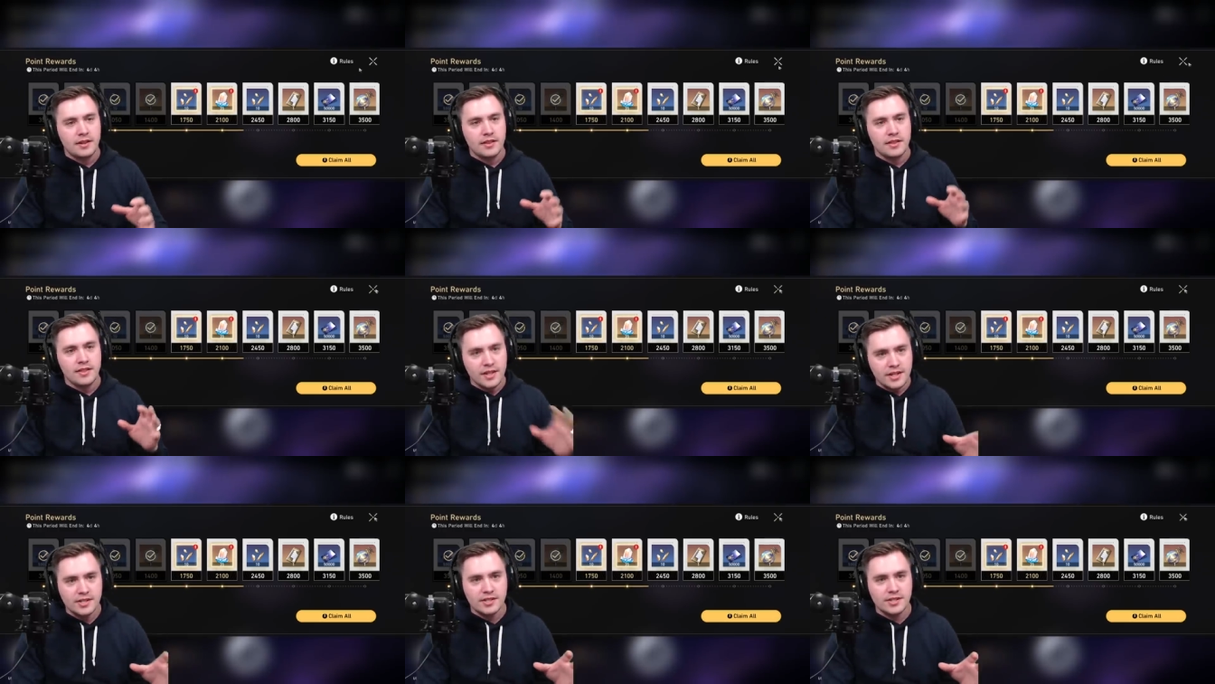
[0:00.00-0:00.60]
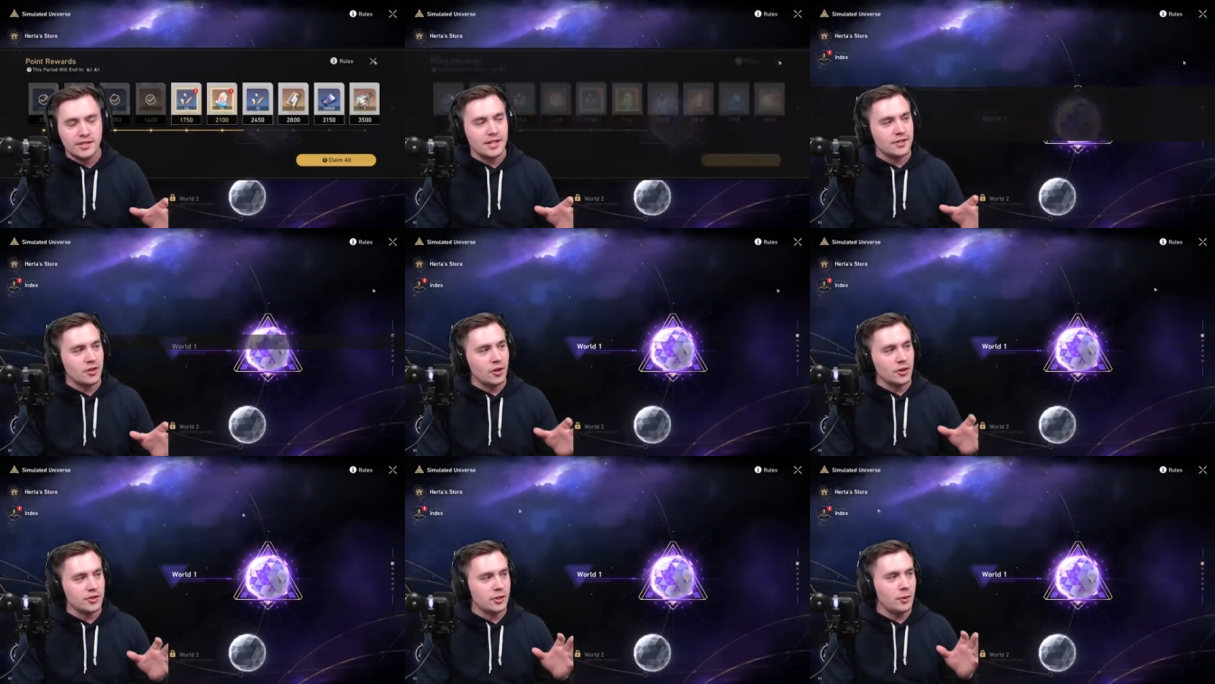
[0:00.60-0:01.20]
this is
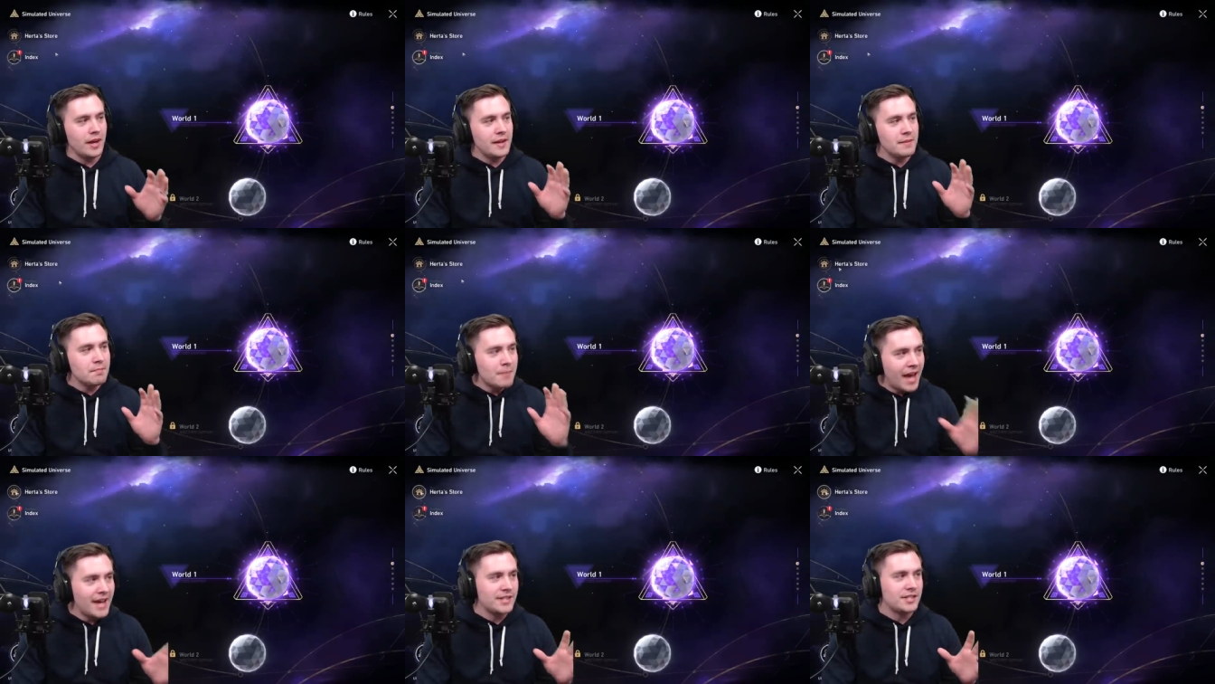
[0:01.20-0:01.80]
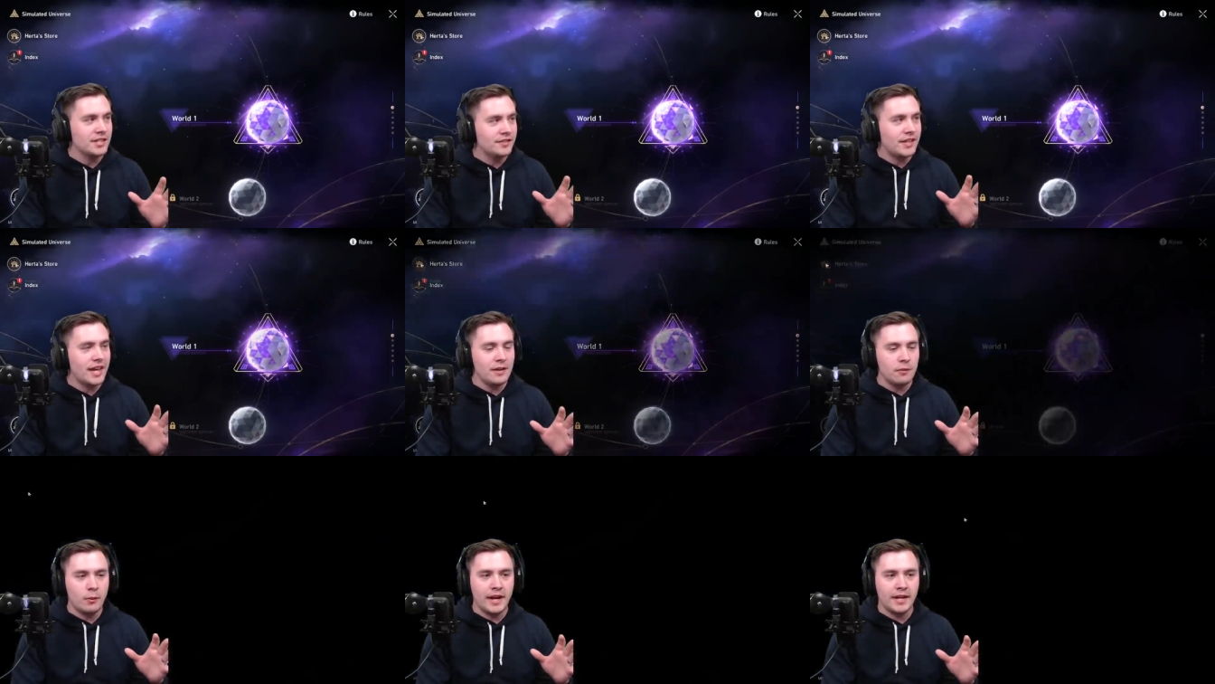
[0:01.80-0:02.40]
also a massive
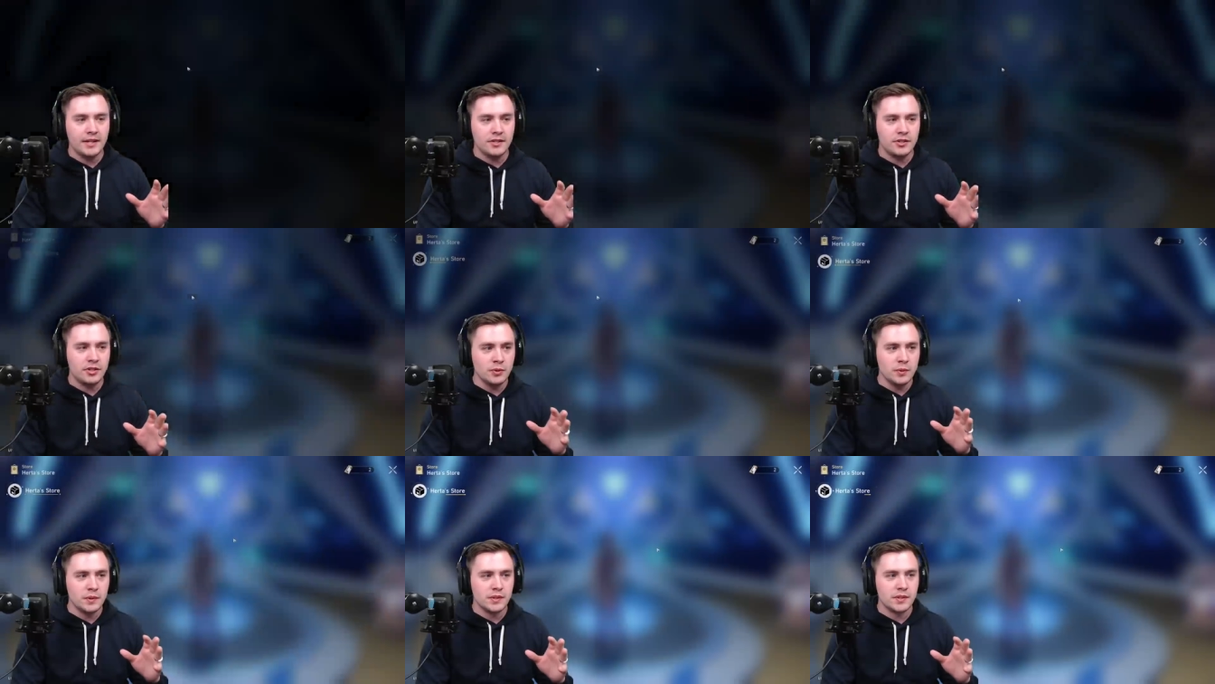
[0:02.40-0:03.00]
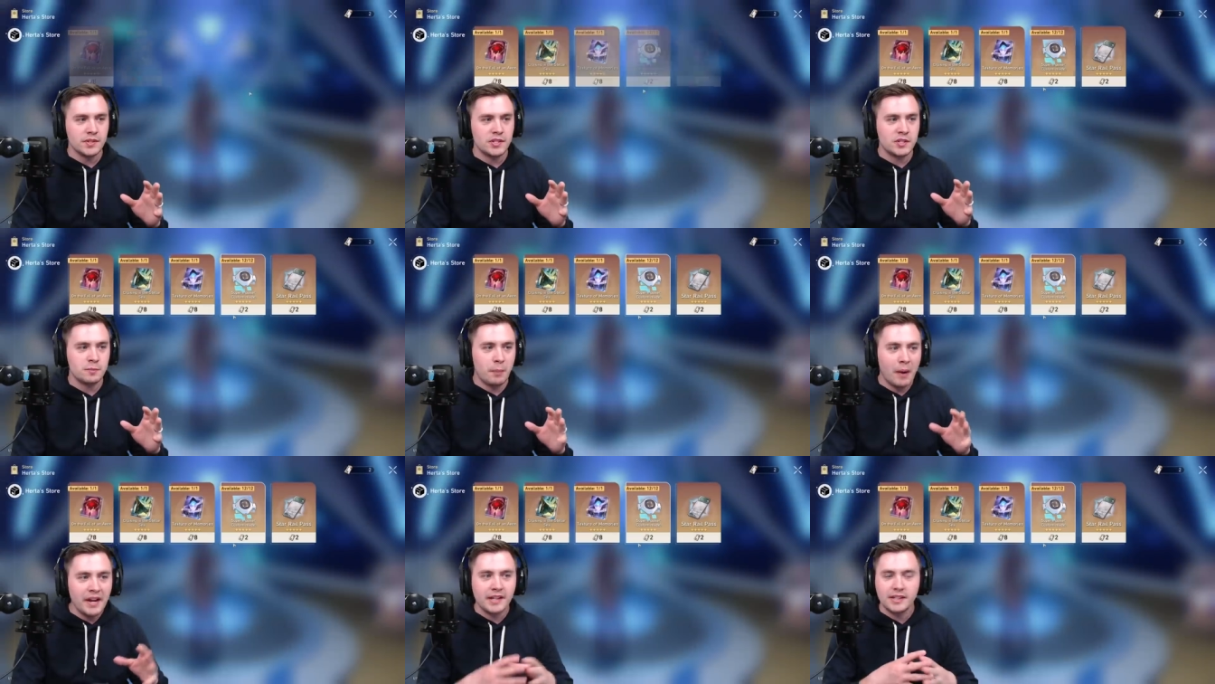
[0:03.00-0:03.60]
gateway to
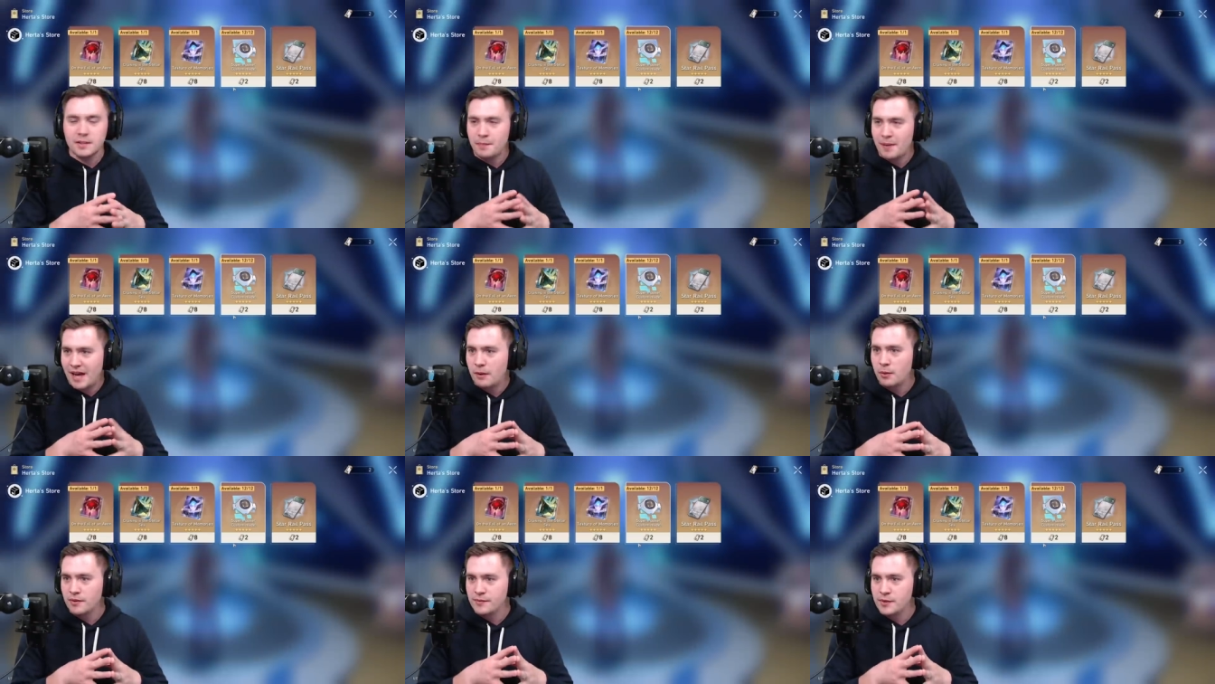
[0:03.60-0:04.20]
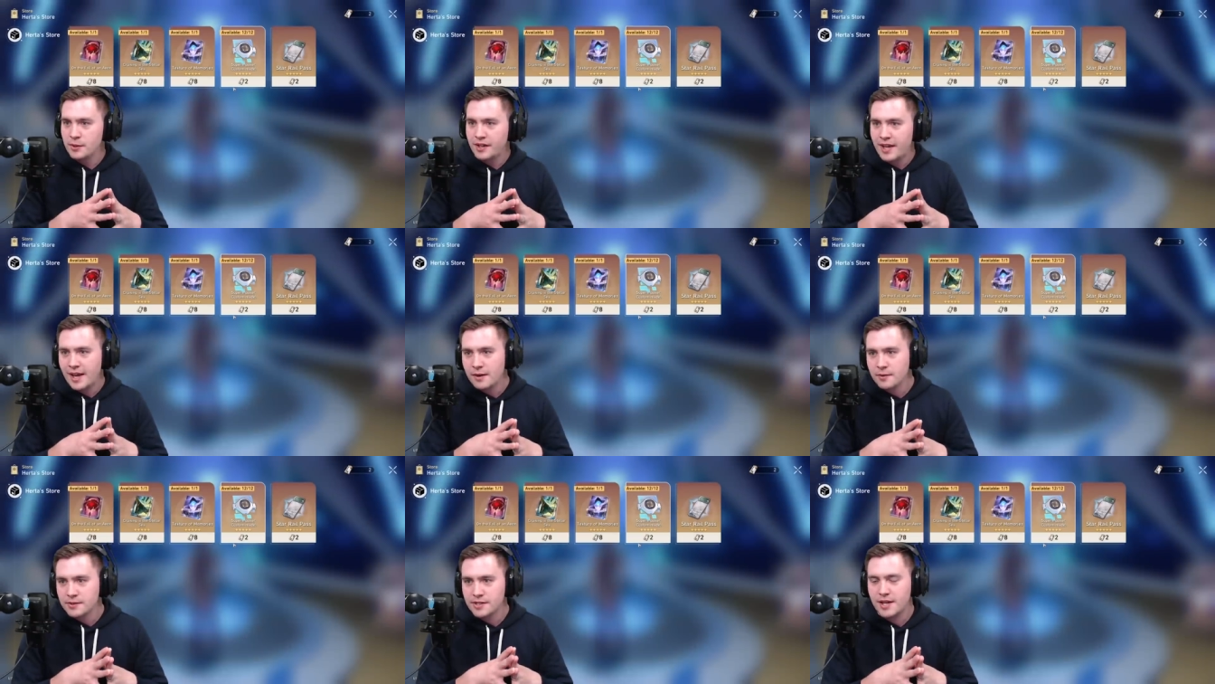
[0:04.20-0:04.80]
spiking the power of your account,